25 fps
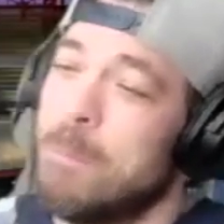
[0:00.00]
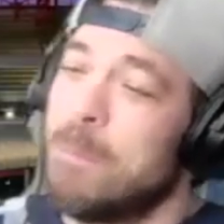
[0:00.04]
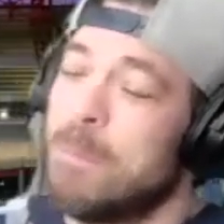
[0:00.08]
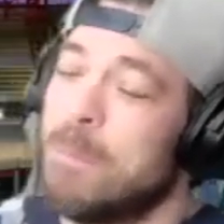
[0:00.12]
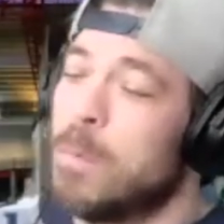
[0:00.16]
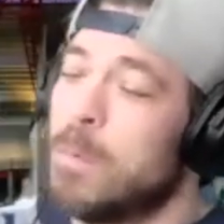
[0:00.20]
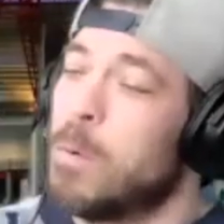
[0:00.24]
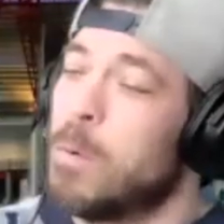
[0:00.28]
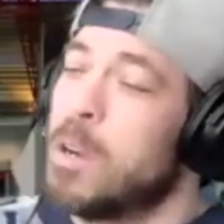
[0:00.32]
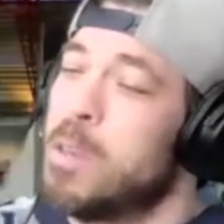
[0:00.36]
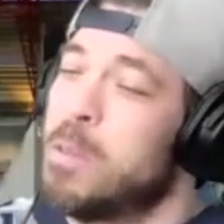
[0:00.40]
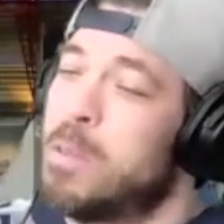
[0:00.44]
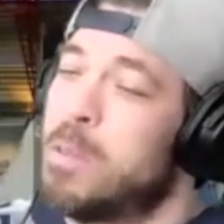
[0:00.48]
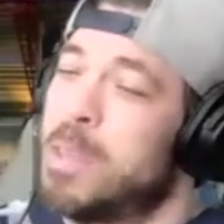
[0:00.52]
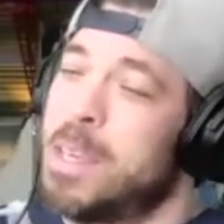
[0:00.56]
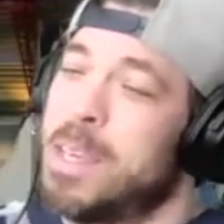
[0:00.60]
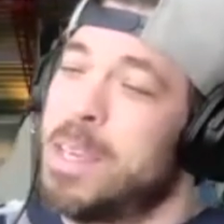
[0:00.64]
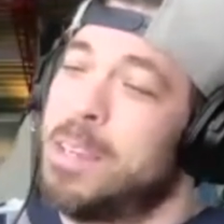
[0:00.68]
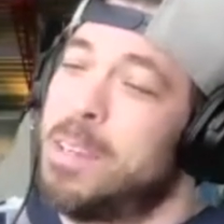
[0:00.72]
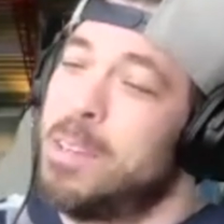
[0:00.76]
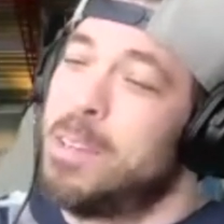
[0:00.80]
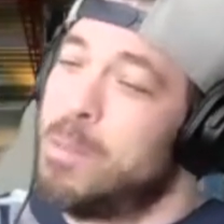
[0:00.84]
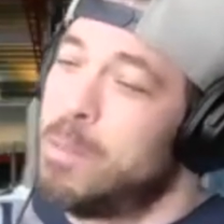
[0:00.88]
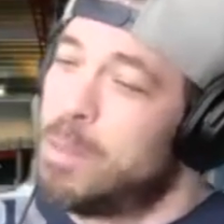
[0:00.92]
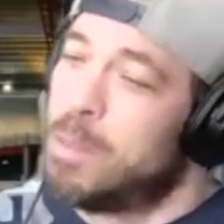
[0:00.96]
What do you think?
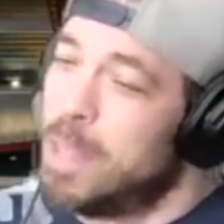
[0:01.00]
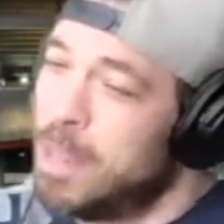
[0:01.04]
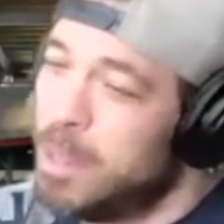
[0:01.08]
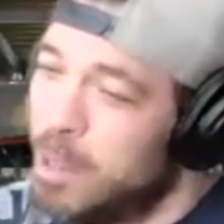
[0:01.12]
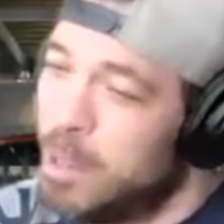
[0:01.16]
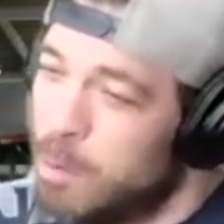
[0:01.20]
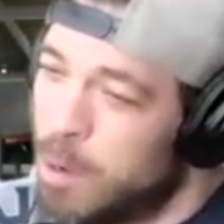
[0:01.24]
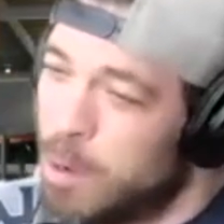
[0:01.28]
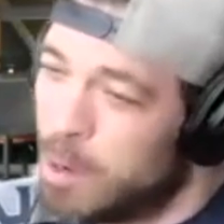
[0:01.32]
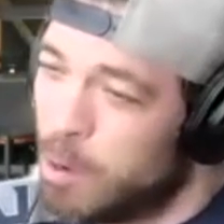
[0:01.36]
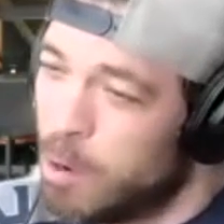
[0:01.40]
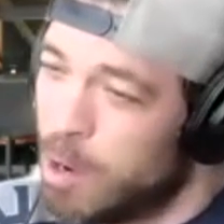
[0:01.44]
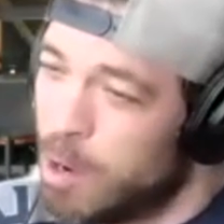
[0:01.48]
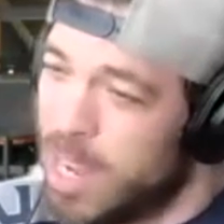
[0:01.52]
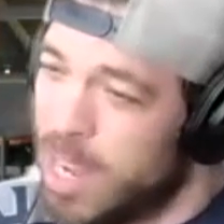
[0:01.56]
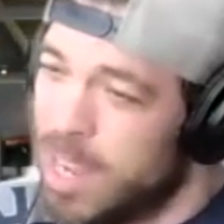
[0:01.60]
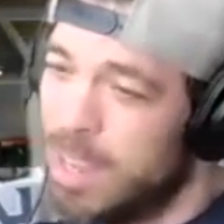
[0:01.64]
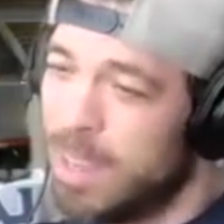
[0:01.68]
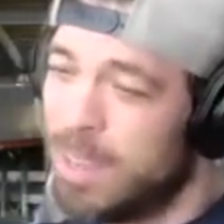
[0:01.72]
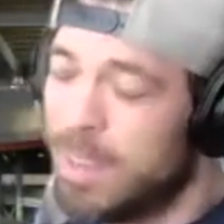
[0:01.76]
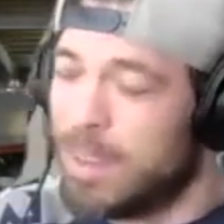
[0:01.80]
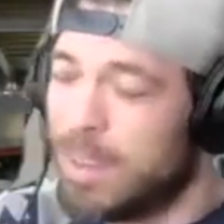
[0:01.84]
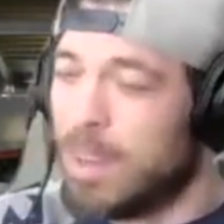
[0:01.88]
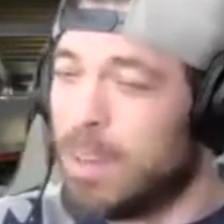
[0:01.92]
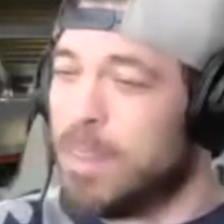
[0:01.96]
Do you agree
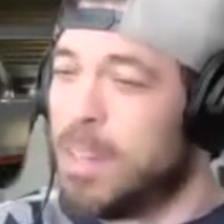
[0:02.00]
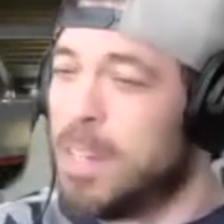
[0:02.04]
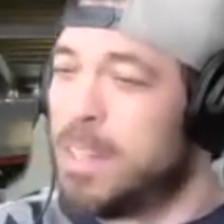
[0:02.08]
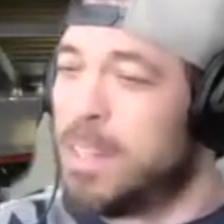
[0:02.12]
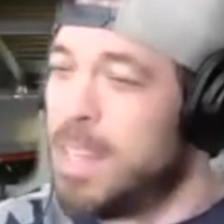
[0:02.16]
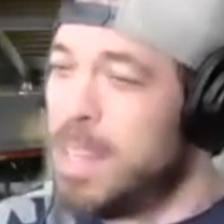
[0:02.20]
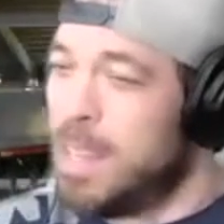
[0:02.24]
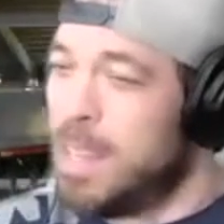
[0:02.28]
on the team?